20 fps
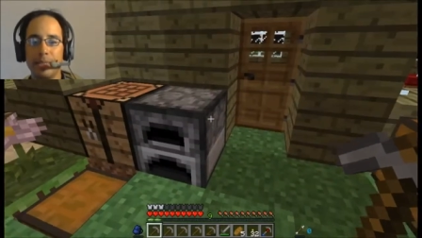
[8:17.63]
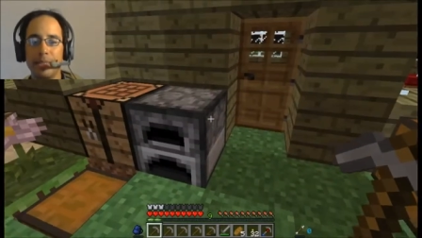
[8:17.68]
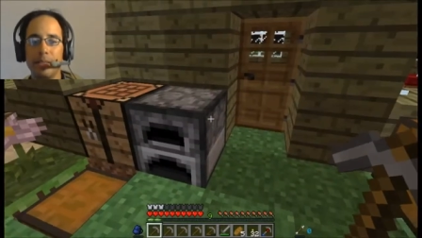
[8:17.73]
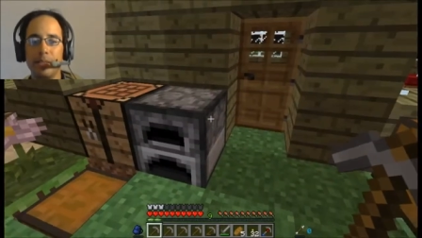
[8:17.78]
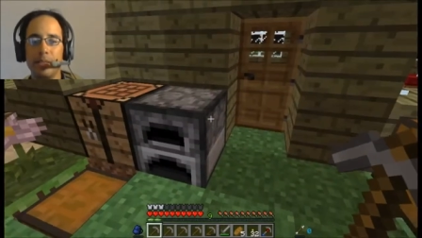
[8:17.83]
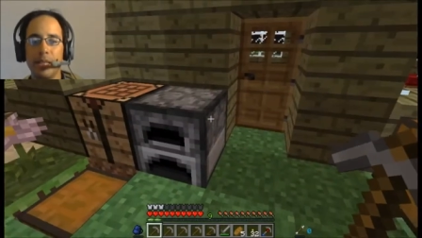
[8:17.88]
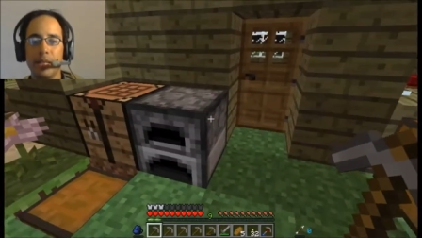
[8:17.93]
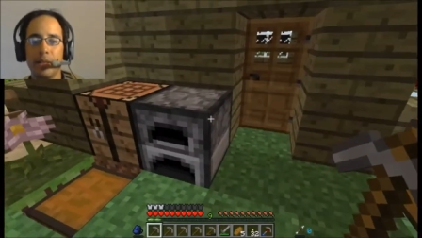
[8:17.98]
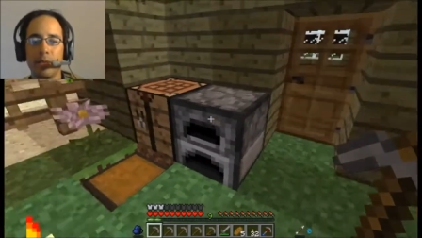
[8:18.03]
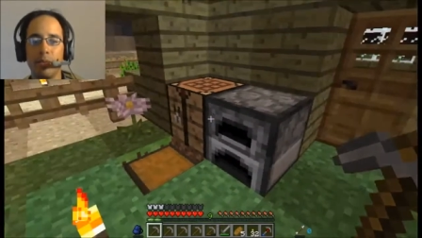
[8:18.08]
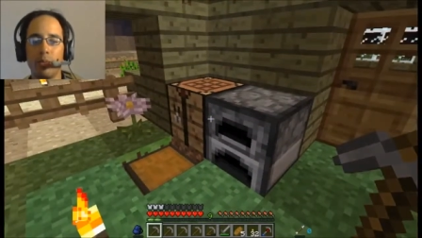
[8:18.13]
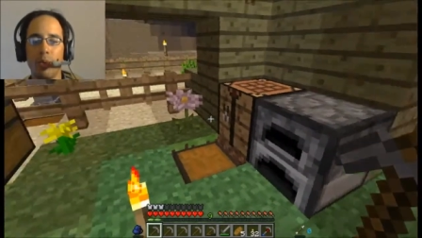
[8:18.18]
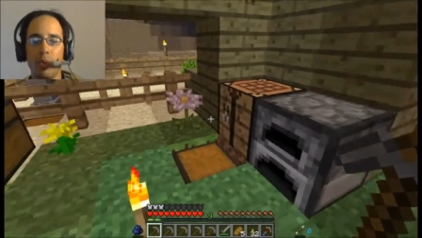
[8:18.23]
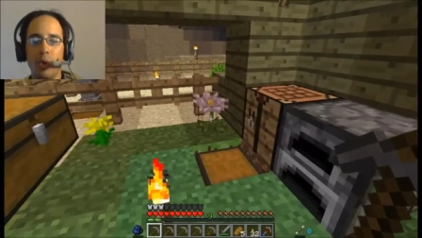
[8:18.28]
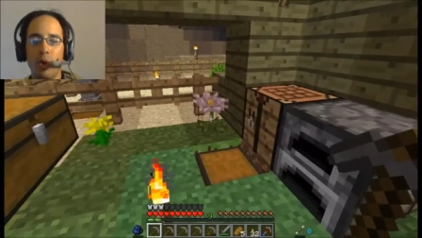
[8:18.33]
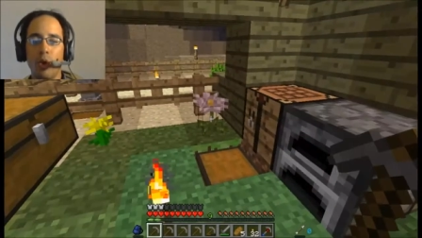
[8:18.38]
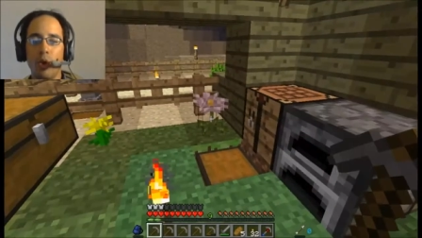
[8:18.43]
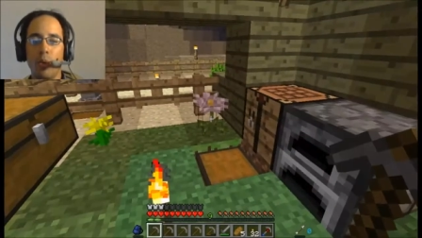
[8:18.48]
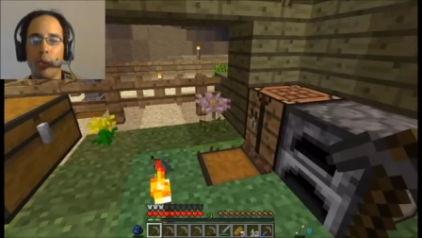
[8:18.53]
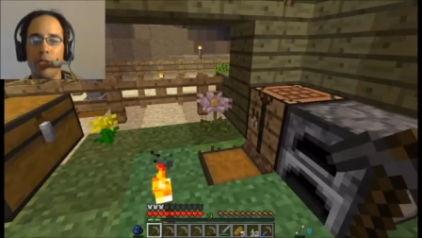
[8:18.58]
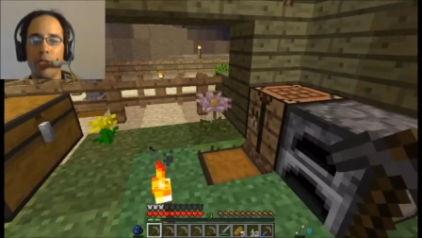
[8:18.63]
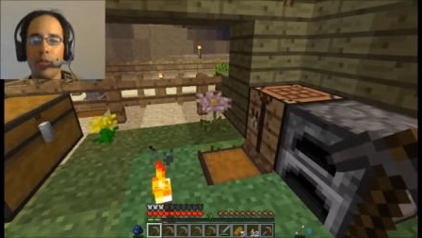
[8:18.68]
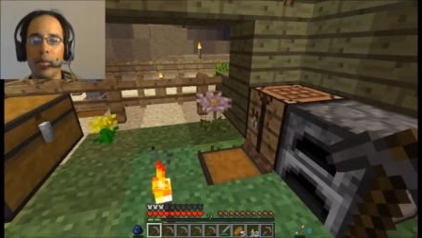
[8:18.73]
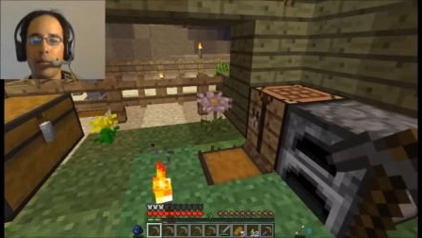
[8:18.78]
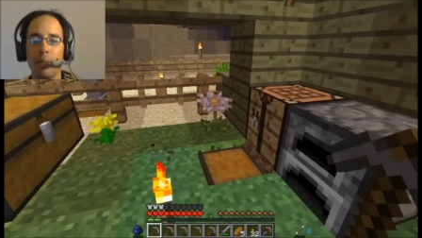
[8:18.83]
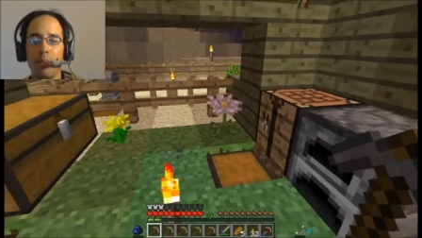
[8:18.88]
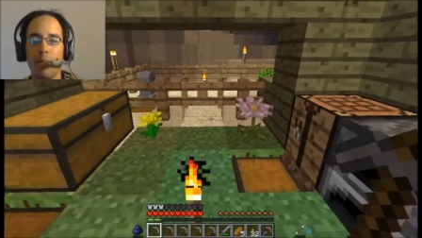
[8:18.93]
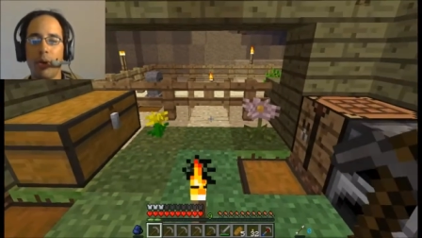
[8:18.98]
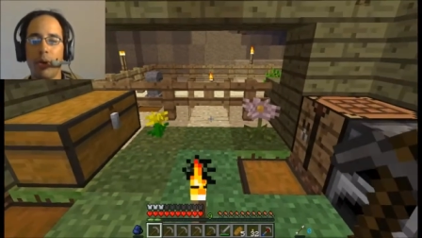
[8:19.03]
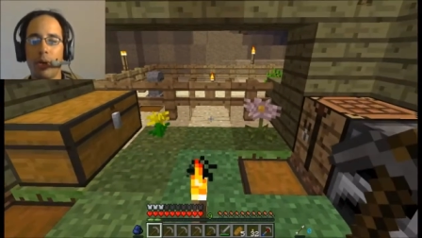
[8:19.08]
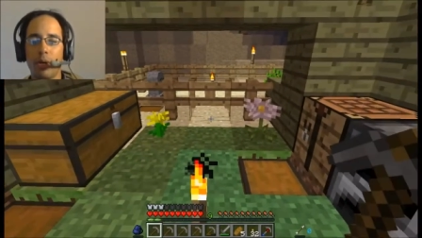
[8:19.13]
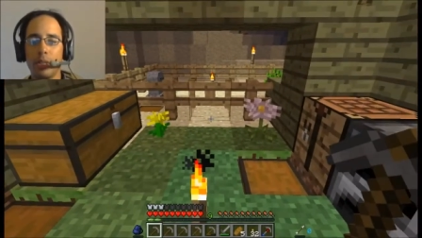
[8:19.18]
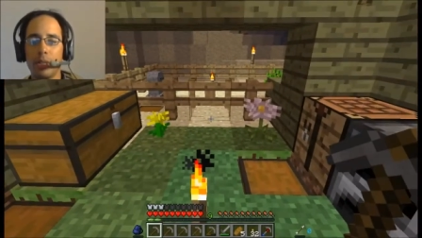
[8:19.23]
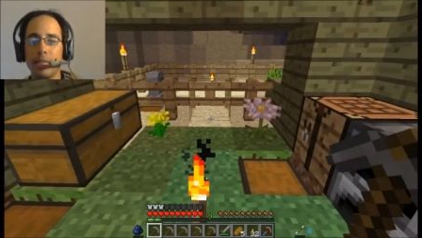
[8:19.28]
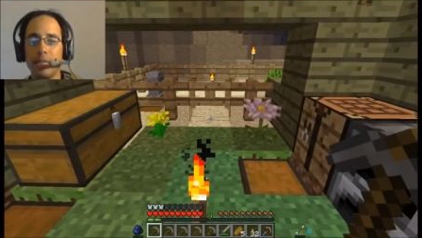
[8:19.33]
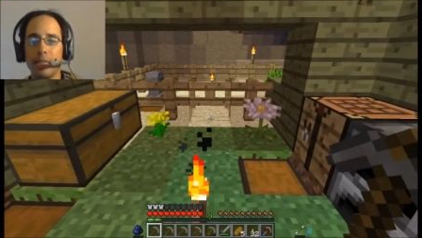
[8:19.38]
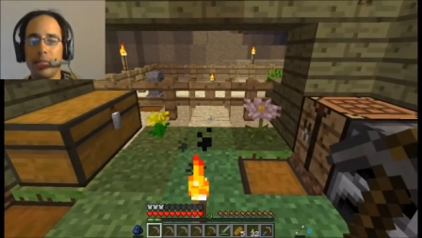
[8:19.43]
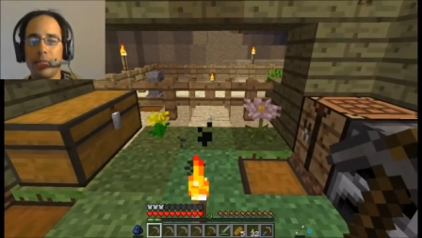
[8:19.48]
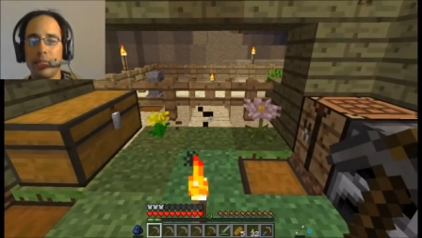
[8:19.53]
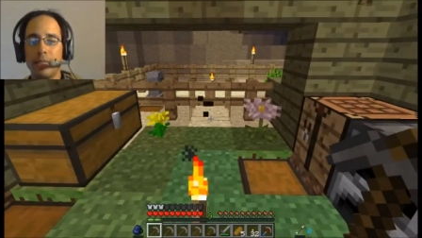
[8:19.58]
Uh, you take one thing of
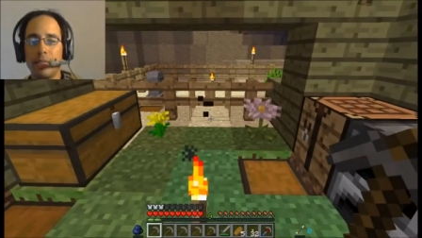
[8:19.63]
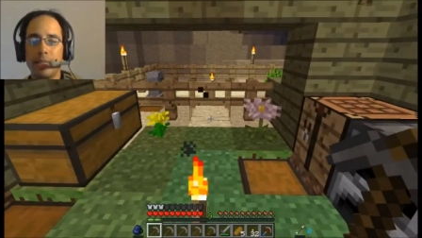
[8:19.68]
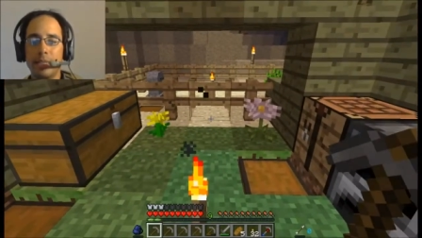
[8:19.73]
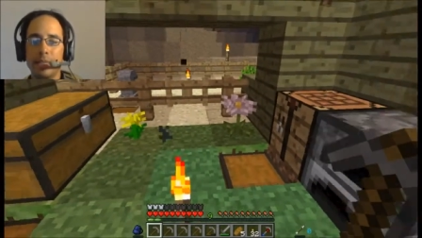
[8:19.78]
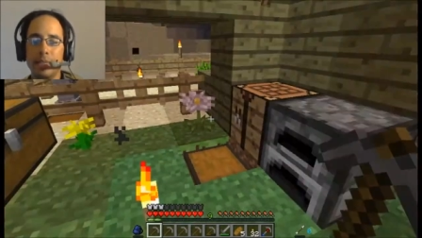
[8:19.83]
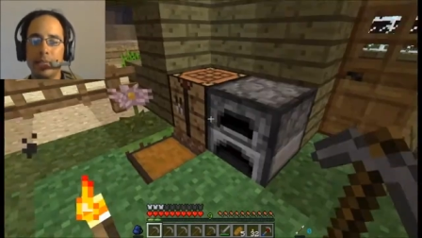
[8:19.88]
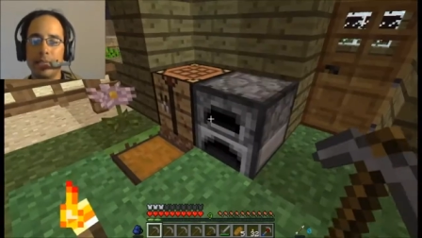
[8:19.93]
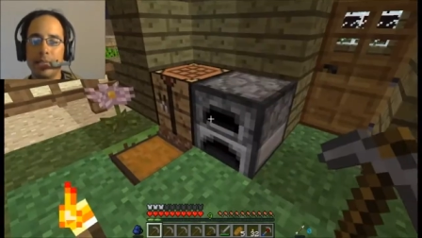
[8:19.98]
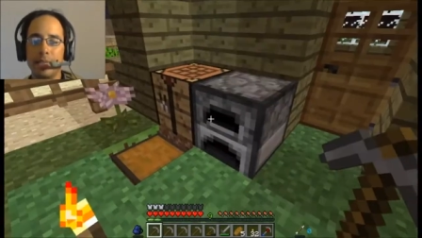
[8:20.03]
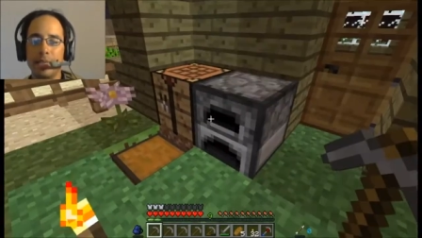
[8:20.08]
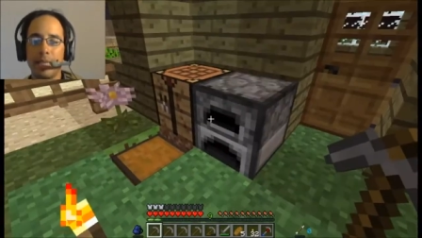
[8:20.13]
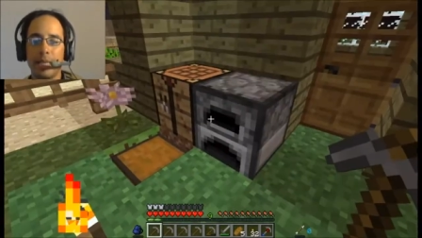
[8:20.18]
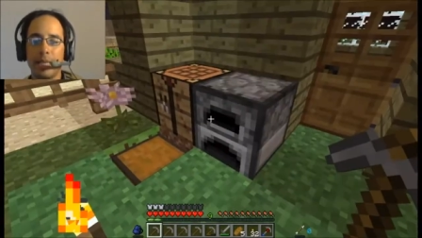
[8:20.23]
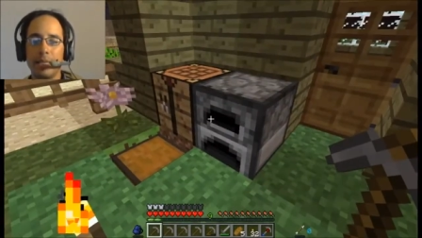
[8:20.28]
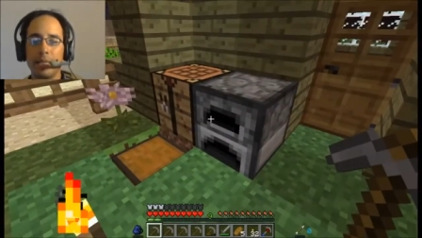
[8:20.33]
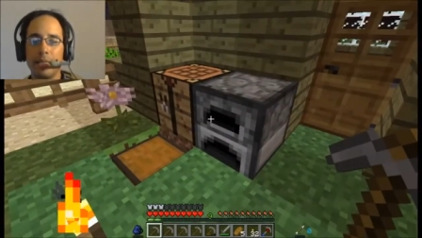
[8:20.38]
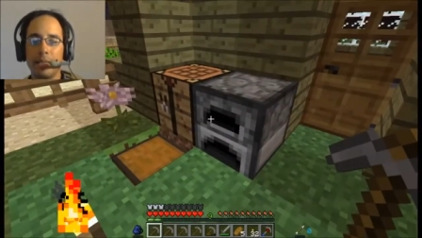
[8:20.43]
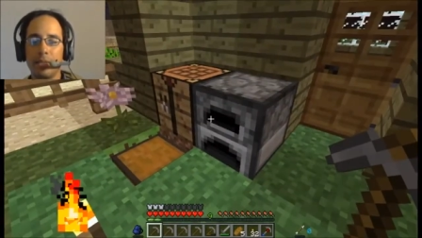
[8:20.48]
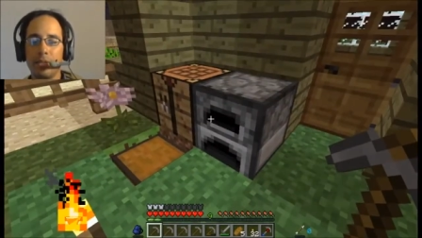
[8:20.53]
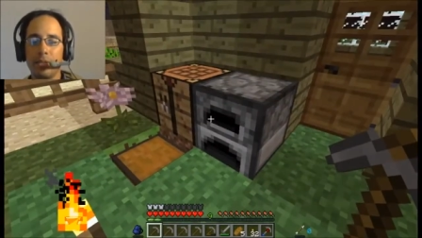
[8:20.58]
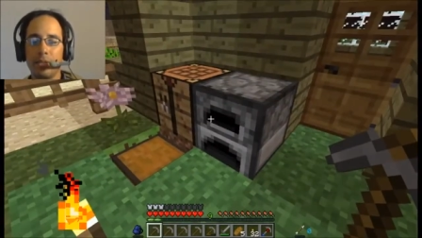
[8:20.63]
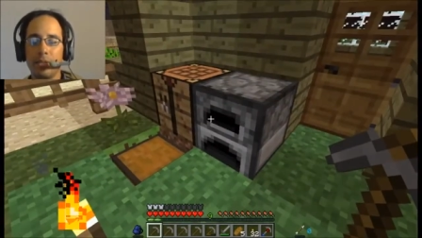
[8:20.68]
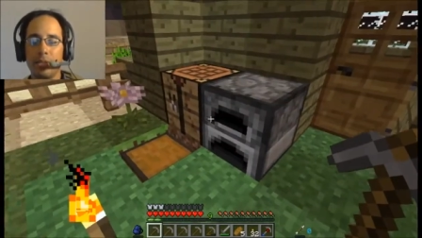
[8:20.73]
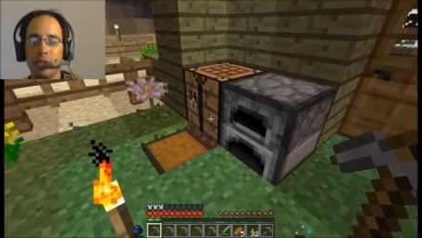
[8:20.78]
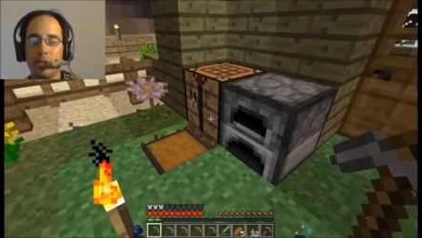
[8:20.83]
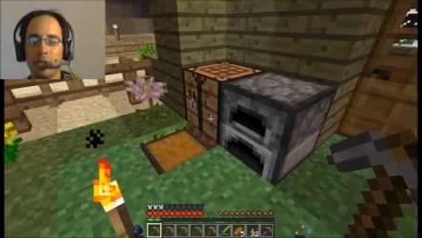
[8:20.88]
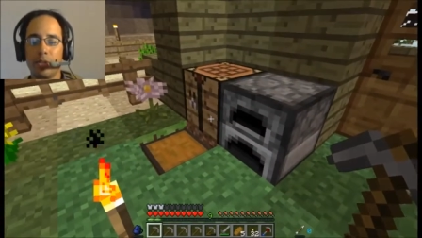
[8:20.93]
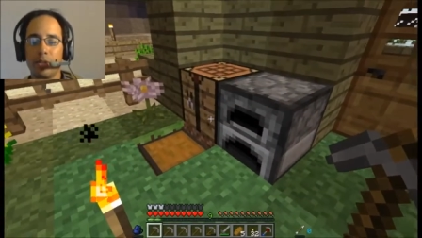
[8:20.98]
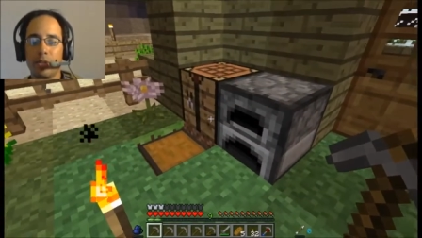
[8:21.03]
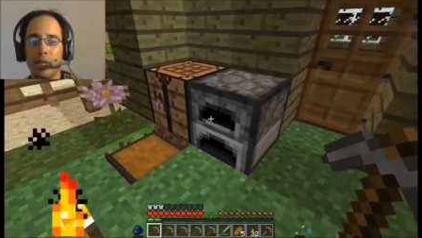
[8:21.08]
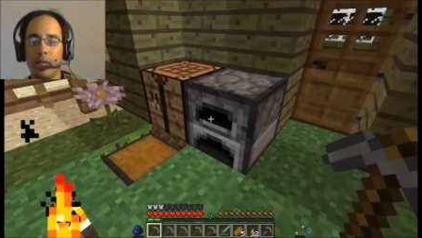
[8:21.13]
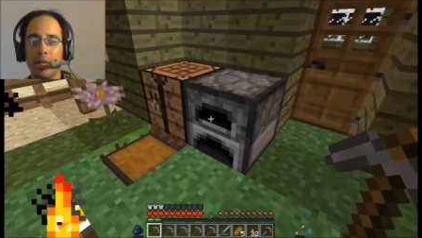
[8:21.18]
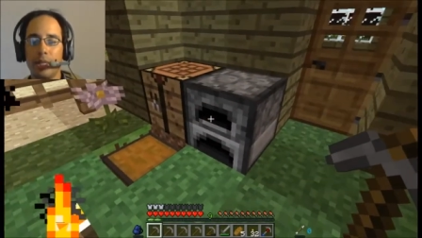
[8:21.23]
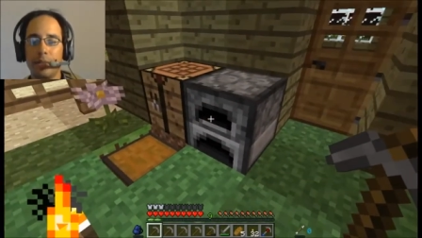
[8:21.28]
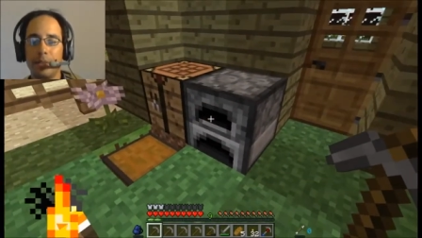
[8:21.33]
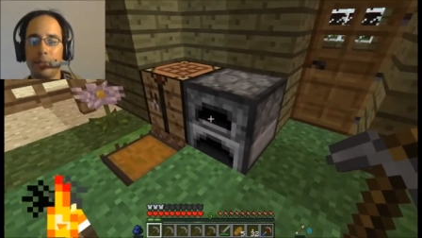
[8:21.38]
barley, stick it into your.